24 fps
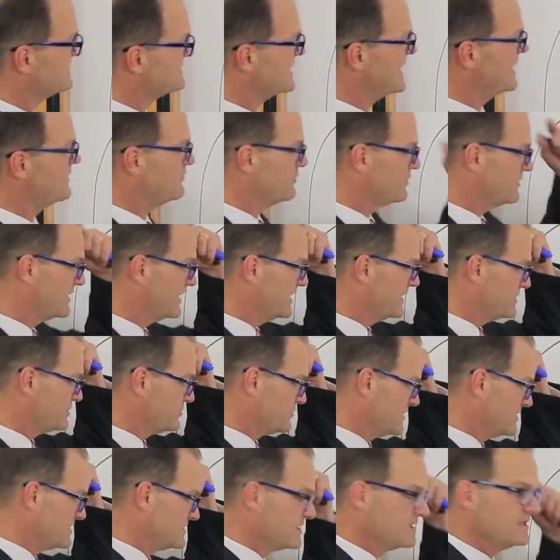time, or the
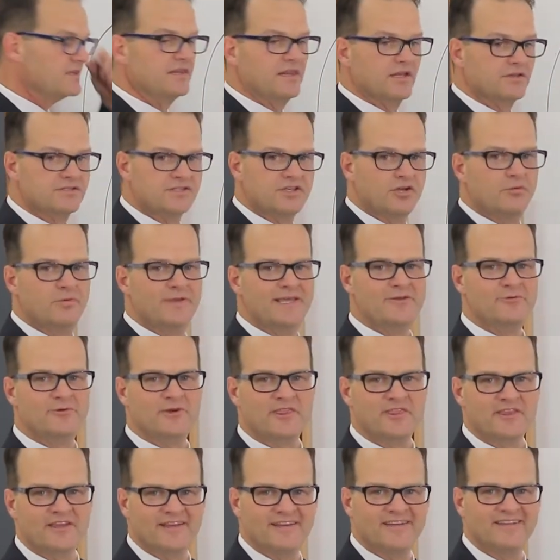interest, they'll still meet
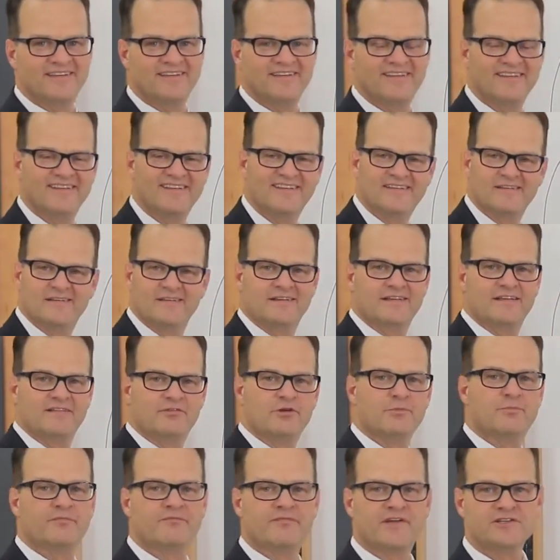with you. If
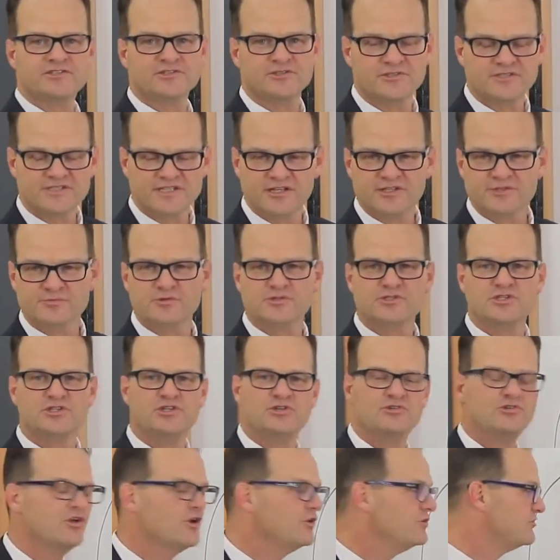you're a professional salesperson,
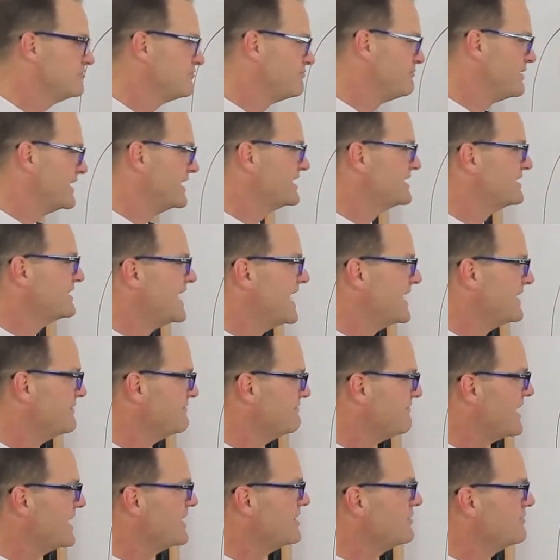you know you've been in that
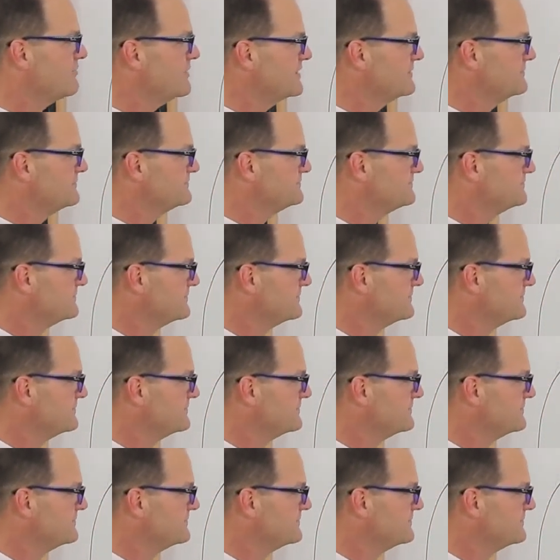environment,